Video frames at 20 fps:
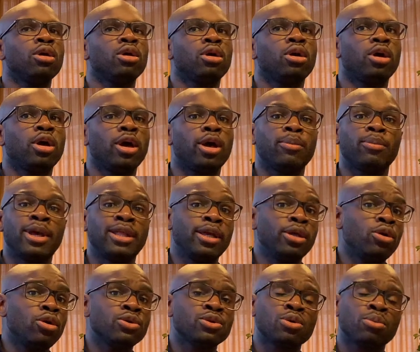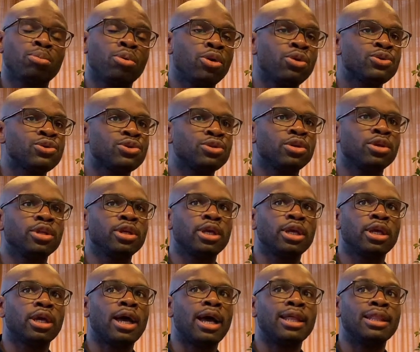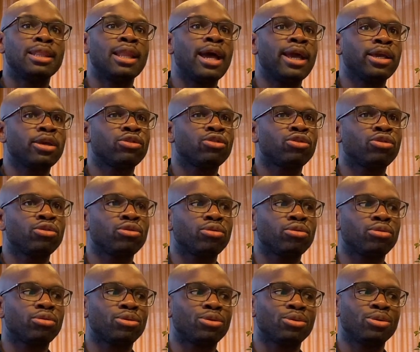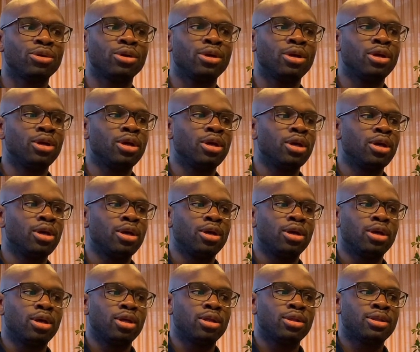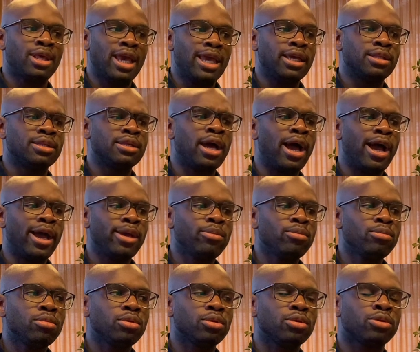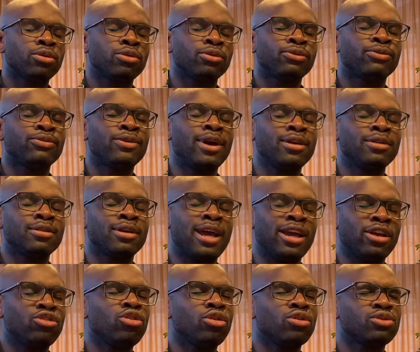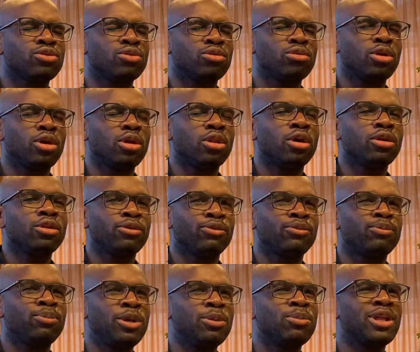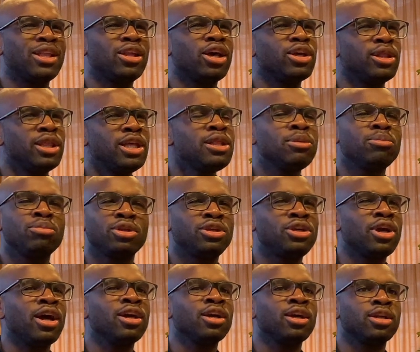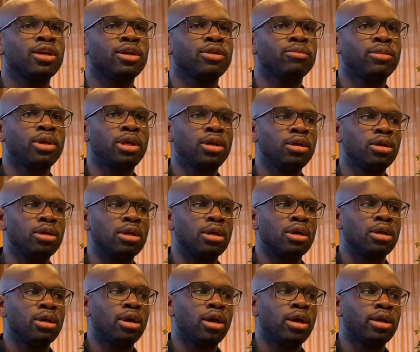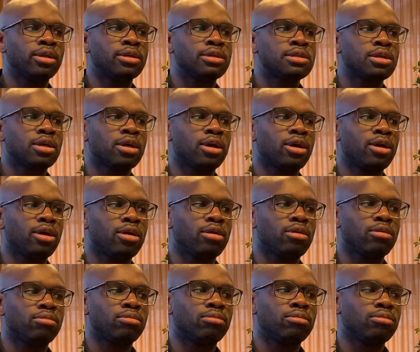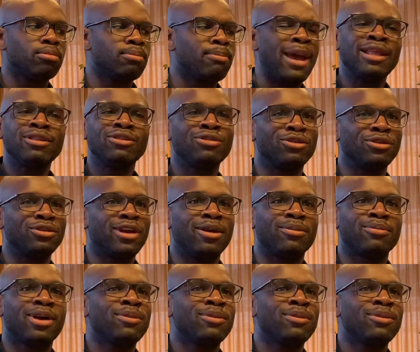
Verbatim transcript: Um, and then also personally, I like to take time to find actually also a lot of people that are a little bit younger than me and uh, mentor them.